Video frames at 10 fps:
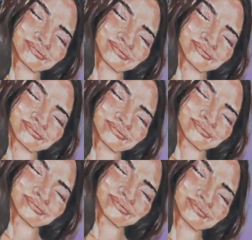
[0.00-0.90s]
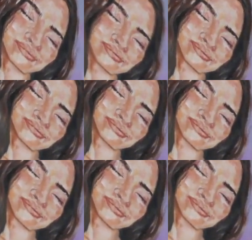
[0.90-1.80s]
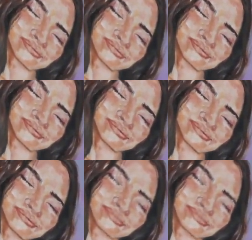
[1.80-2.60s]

It's a Tomi, but um, I